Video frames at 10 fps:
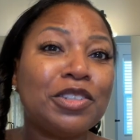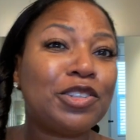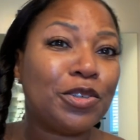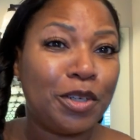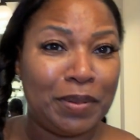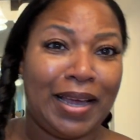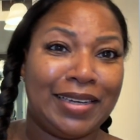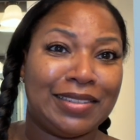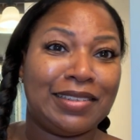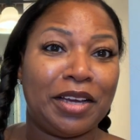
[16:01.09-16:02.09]
a story
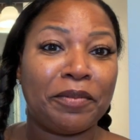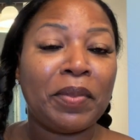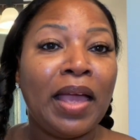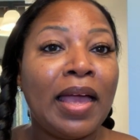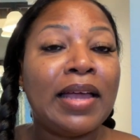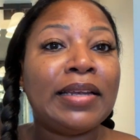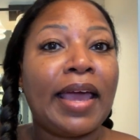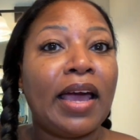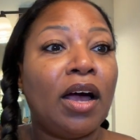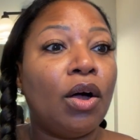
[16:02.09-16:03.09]
behind this here.
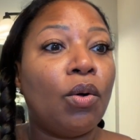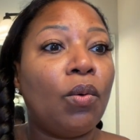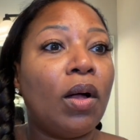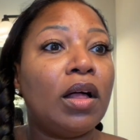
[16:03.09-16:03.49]
Now,